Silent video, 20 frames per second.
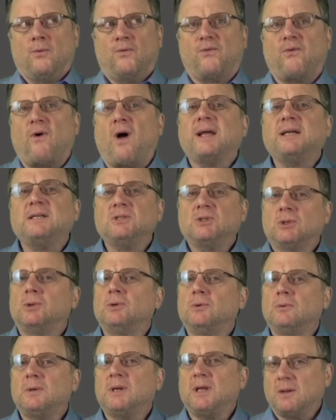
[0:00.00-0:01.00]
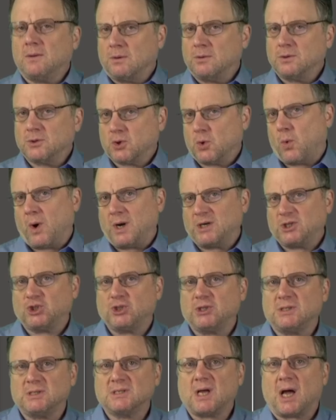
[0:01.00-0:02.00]
fine tuning those
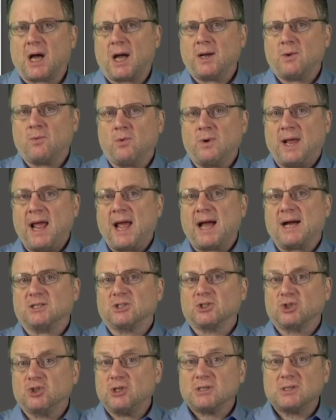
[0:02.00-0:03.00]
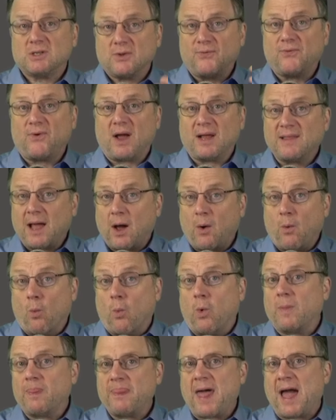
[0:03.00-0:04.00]
questions I would ask just to find out
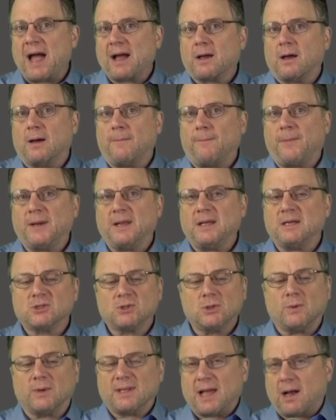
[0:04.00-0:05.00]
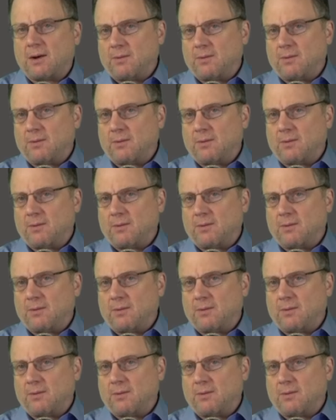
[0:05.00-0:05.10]
what that company is doing.